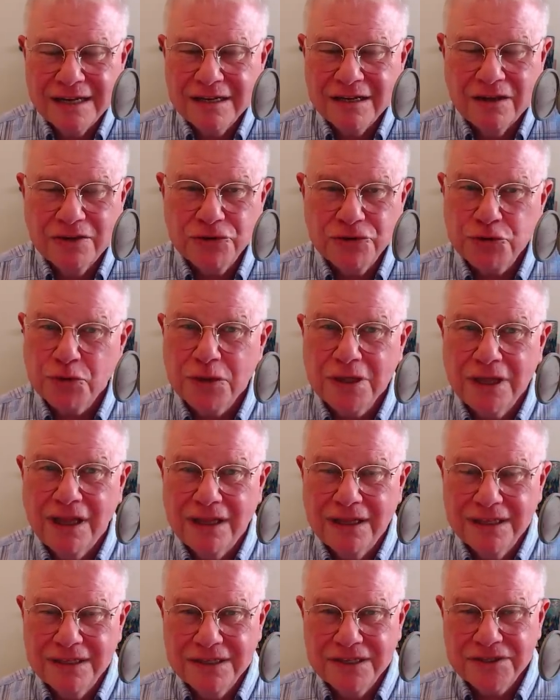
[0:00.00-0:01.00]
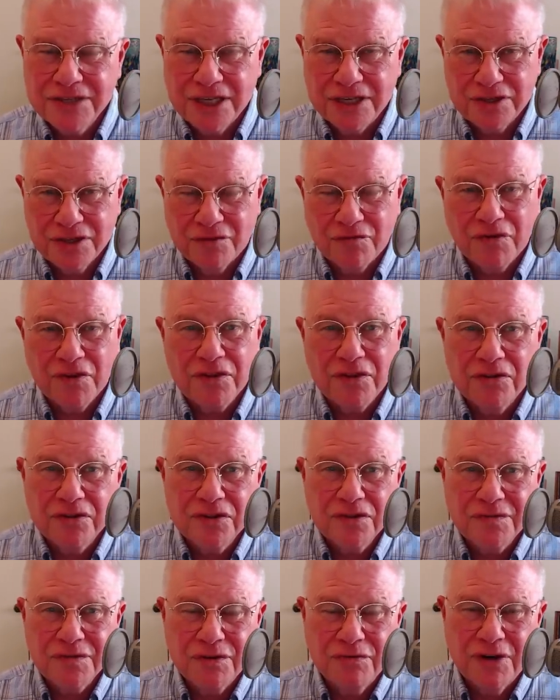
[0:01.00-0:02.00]
And cultural colonization, for
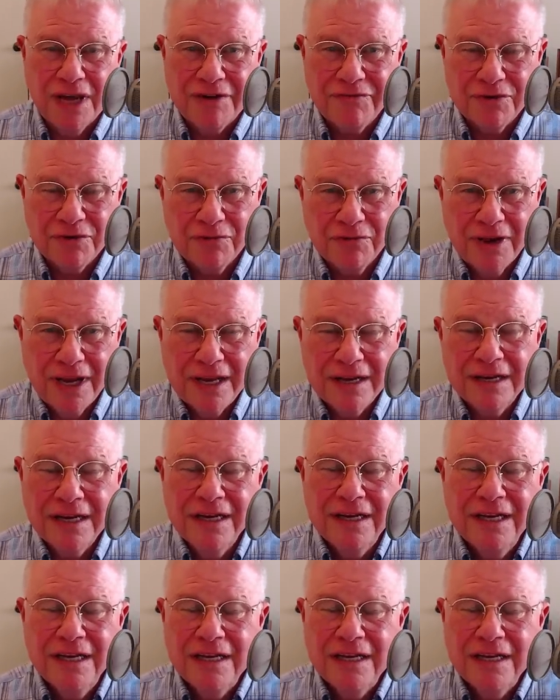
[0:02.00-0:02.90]
those of you who haven't read